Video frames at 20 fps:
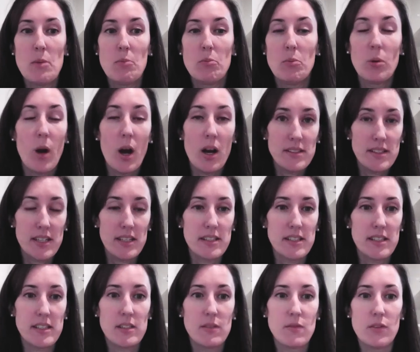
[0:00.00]

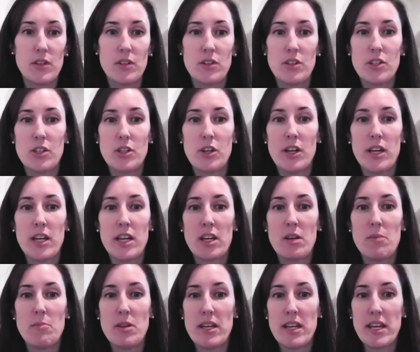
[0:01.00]
processes for ensuring
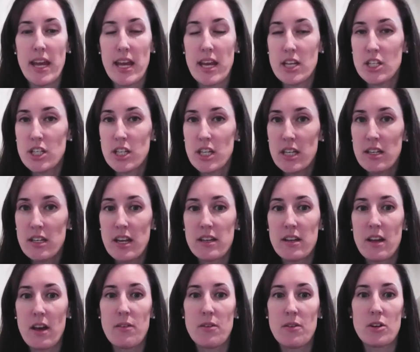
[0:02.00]
communication and
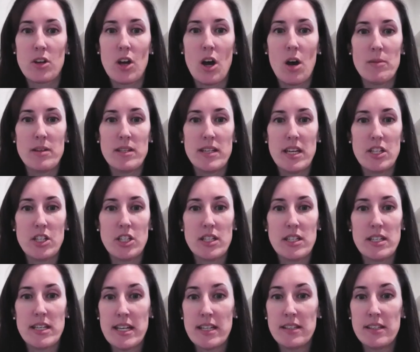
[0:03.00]
other accommodation
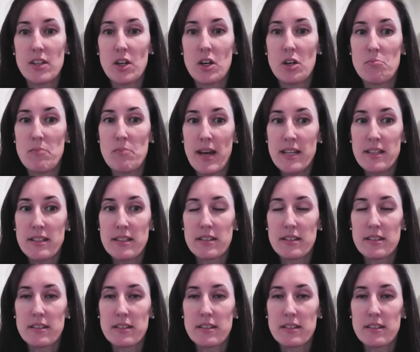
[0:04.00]
needs are met,